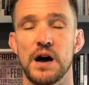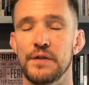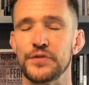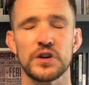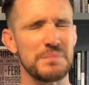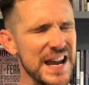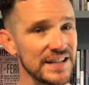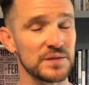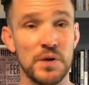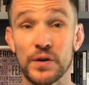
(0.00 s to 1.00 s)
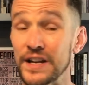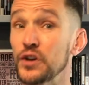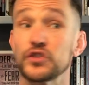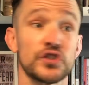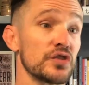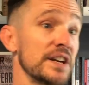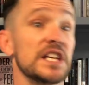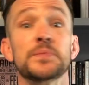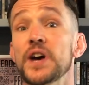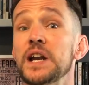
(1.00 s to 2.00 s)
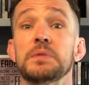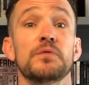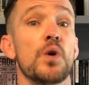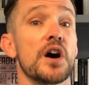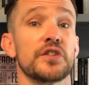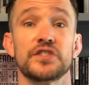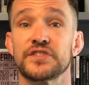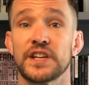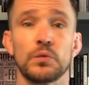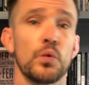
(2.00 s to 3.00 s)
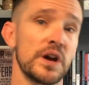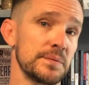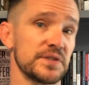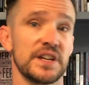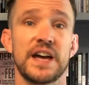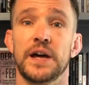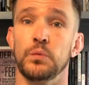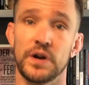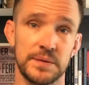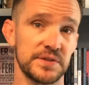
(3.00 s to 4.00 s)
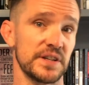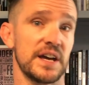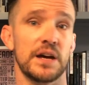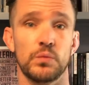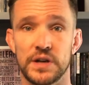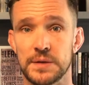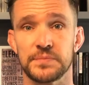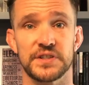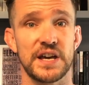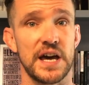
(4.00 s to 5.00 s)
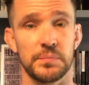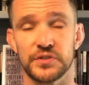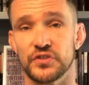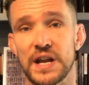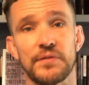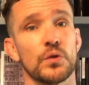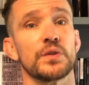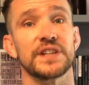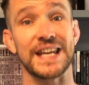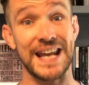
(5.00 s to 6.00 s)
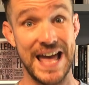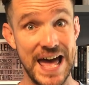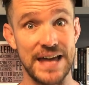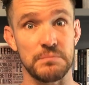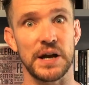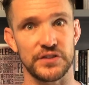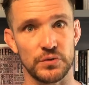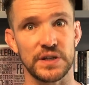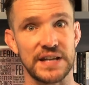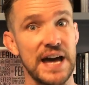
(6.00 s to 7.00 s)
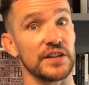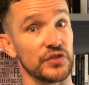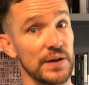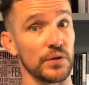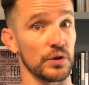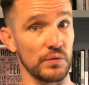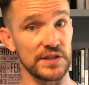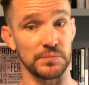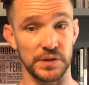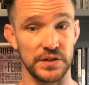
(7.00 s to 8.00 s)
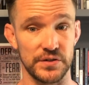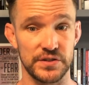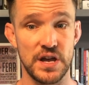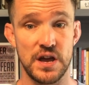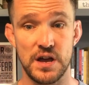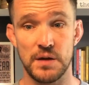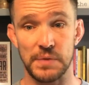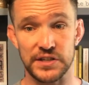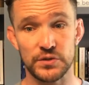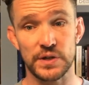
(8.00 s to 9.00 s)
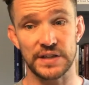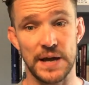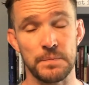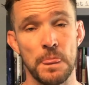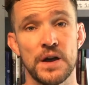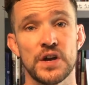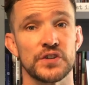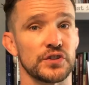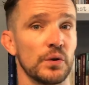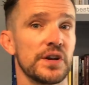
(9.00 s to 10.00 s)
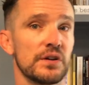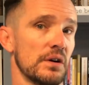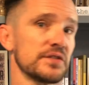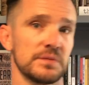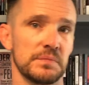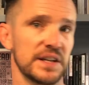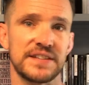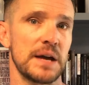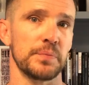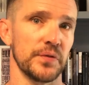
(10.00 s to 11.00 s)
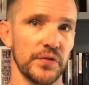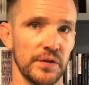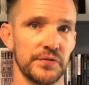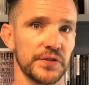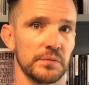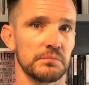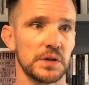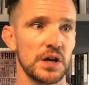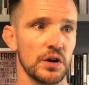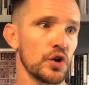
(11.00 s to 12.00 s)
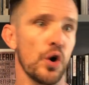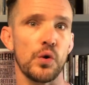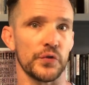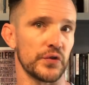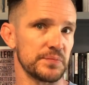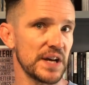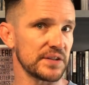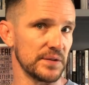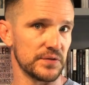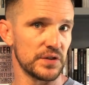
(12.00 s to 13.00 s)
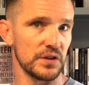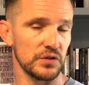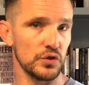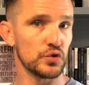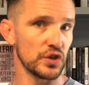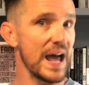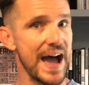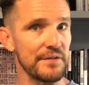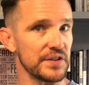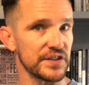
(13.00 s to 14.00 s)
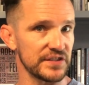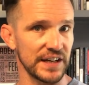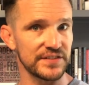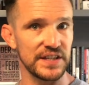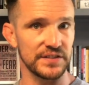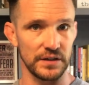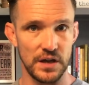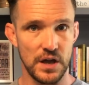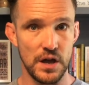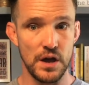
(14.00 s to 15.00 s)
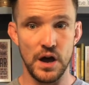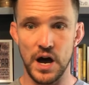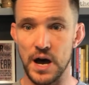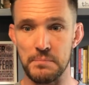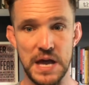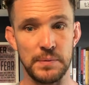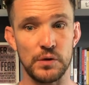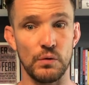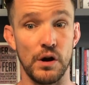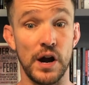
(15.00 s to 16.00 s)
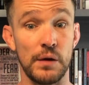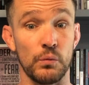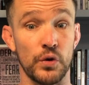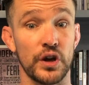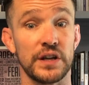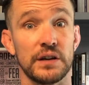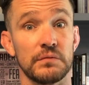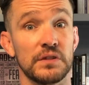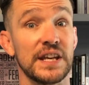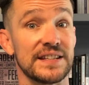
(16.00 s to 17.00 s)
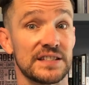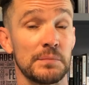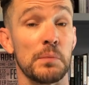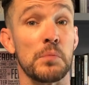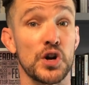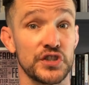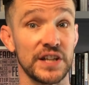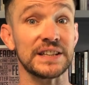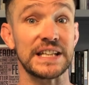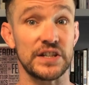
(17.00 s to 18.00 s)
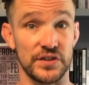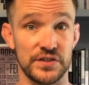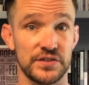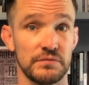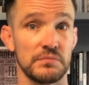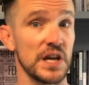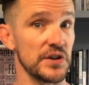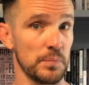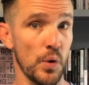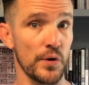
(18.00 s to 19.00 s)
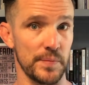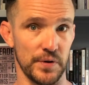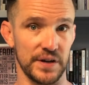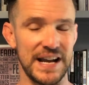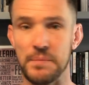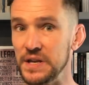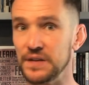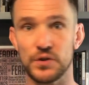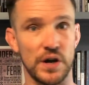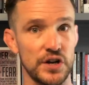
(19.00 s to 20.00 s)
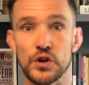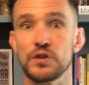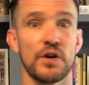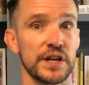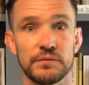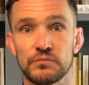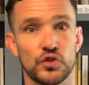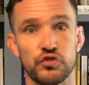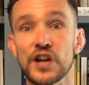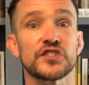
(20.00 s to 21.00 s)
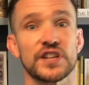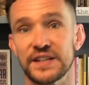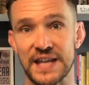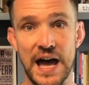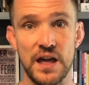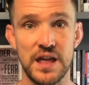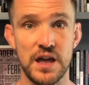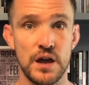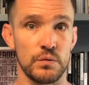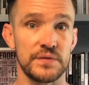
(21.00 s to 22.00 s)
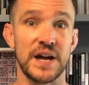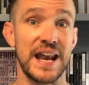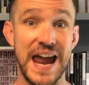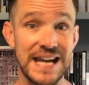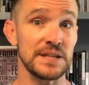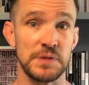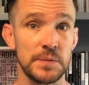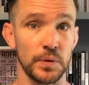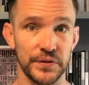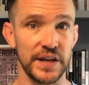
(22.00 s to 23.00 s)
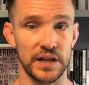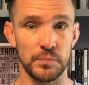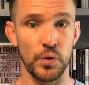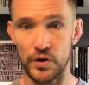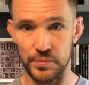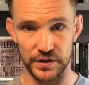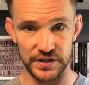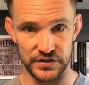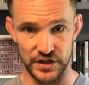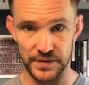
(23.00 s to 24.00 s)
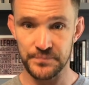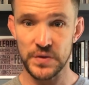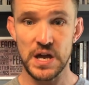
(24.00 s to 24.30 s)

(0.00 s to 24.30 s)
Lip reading: If you're in maintenance mode, I know you're just trying to keep your head above water and you're just thinking one MC ahead, one MC ahead, one MC ahead, but you're never going to get ahead by doing that, and you're never going to raise up leaders by doing that. So here are some examples of some goals or objectives you should have in this next season. Maybe, all right, we're going to get some emerging leaders into Porterbrook. Now, many of you, I know you've already crushed it at that. We've got 80 people taking Porterbrook this year.